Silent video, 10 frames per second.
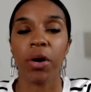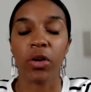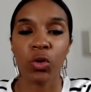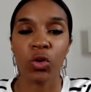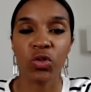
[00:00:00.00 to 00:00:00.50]
are
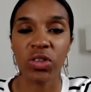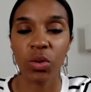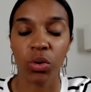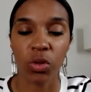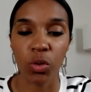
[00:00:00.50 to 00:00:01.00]
you
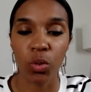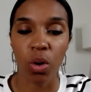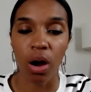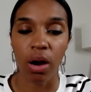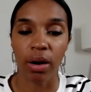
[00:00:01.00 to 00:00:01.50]
using when you
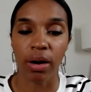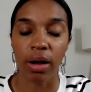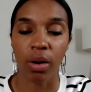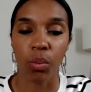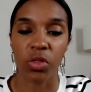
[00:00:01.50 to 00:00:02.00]
are
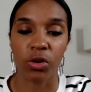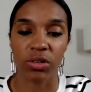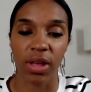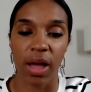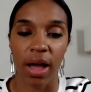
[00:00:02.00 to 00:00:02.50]
uh, with your
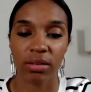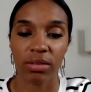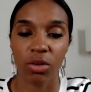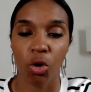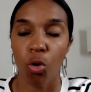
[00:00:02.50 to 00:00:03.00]

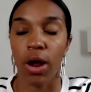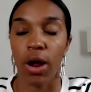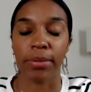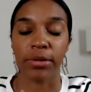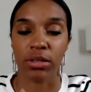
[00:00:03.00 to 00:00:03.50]
stocks or
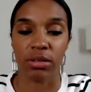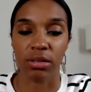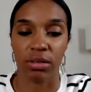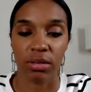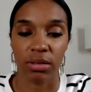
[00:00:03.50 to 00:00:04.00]
options?